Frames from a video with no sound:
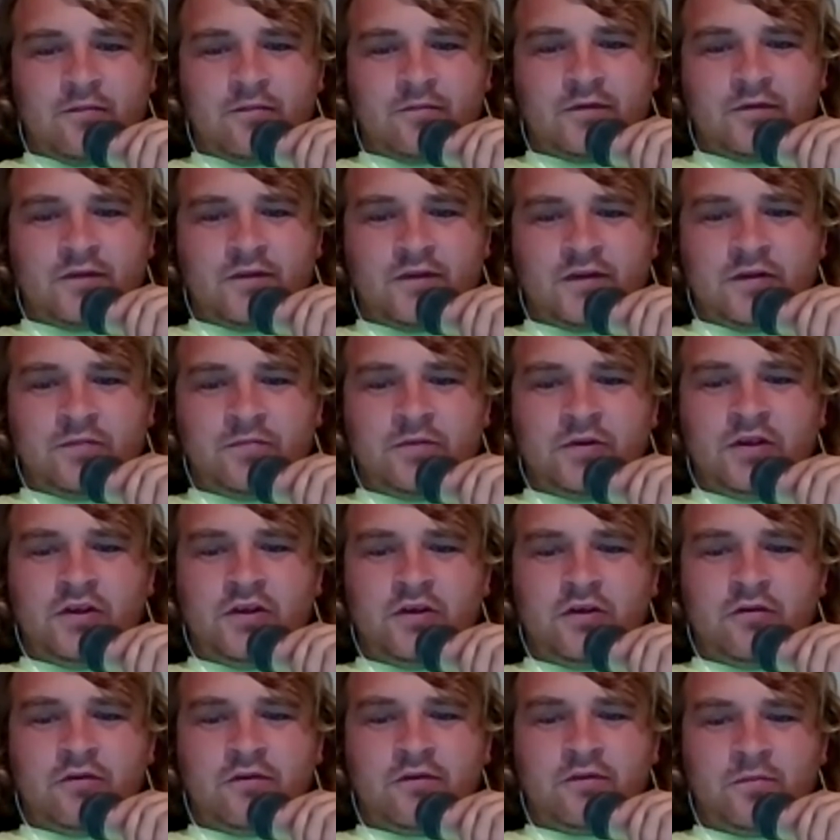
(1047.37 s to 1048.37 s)

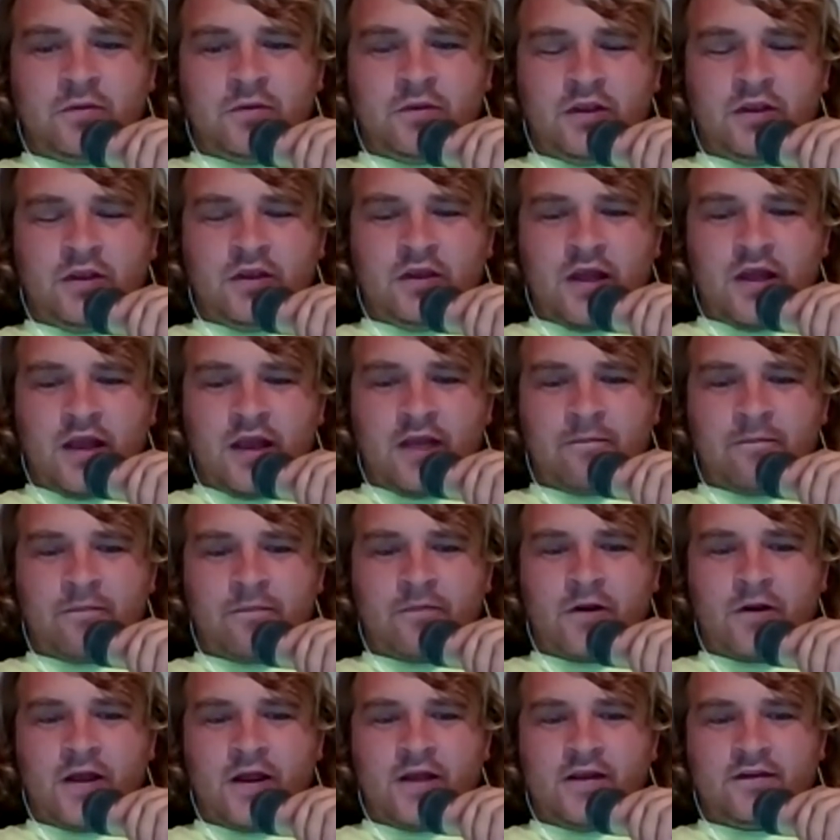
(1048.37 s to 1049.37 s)
CPU speed, and
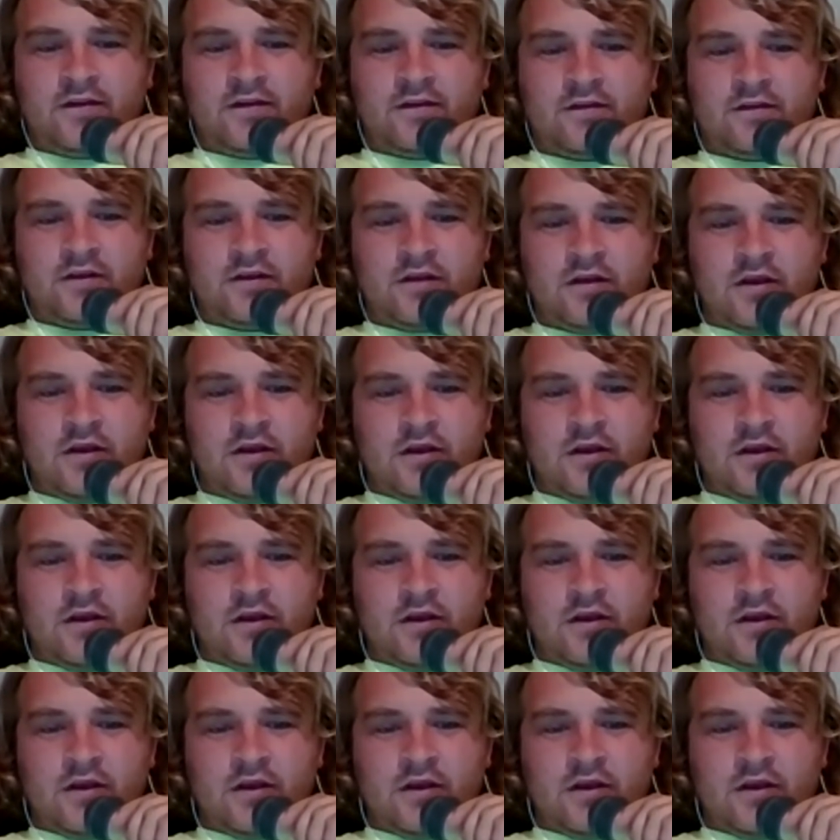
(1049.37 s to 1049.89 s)
price.